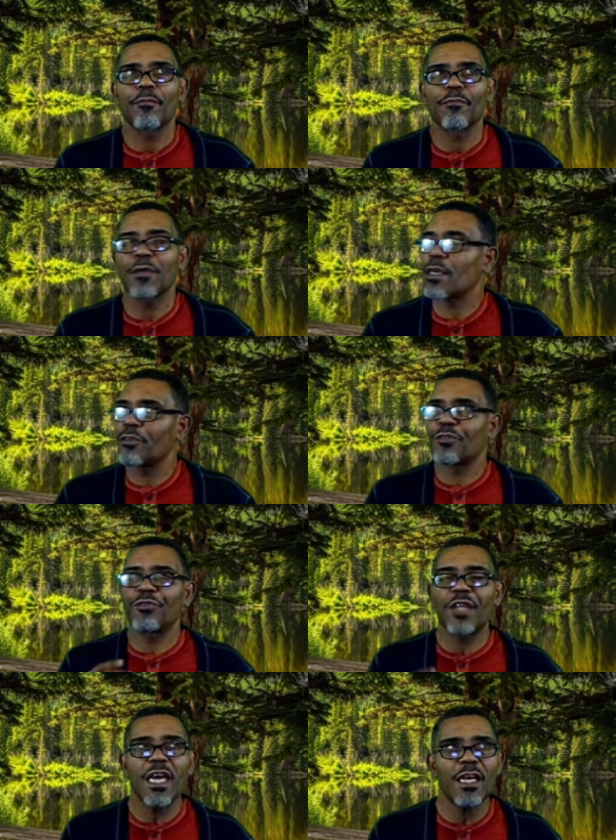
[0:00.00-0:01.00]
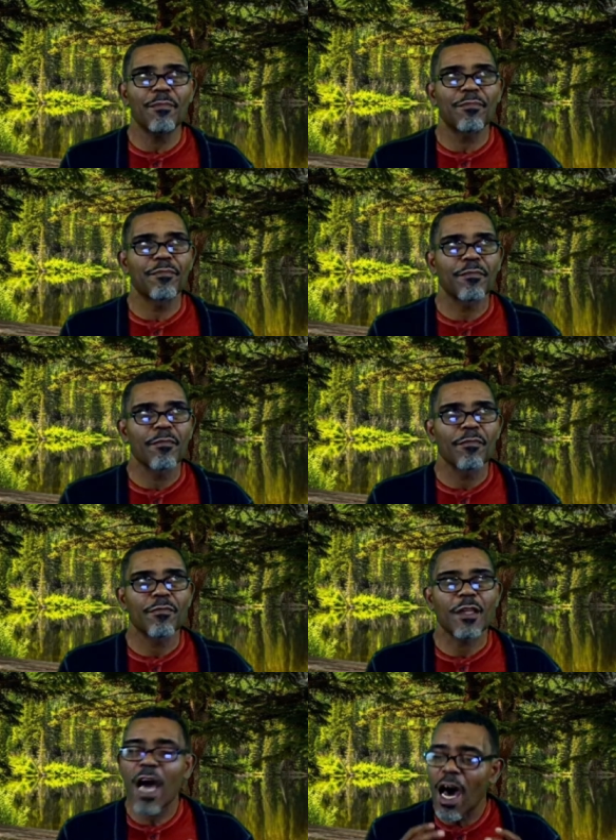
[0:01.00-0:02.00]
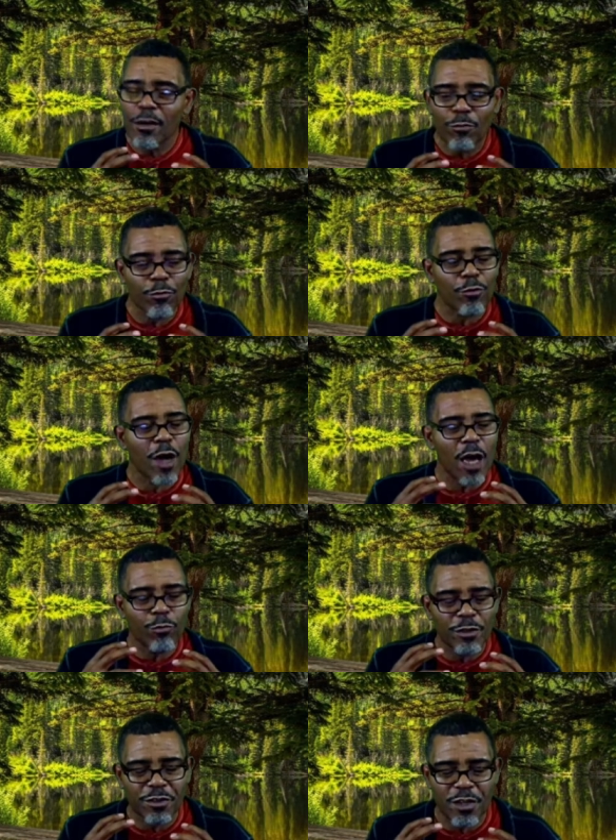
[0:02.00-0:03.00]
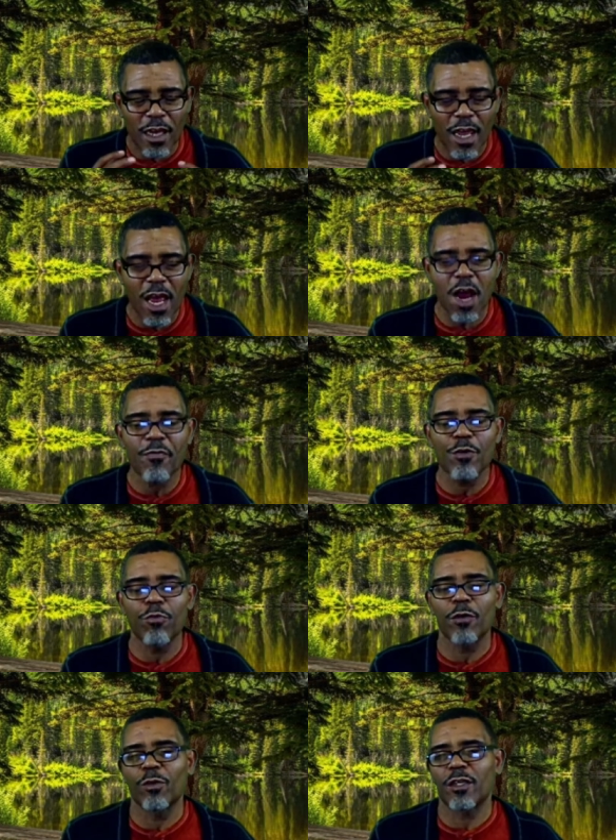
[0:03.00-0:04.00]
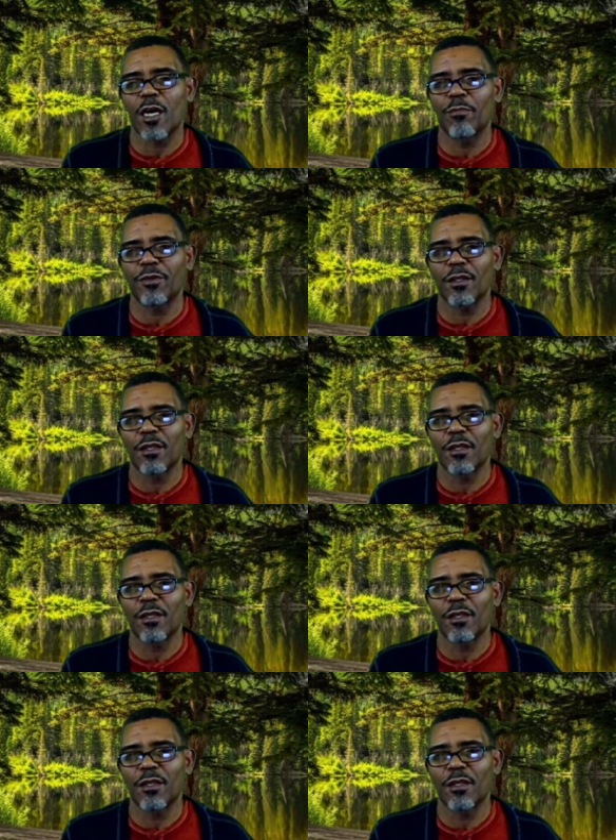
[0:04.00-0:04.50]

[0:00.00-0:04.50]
Because they God God wishes that everyone would come to,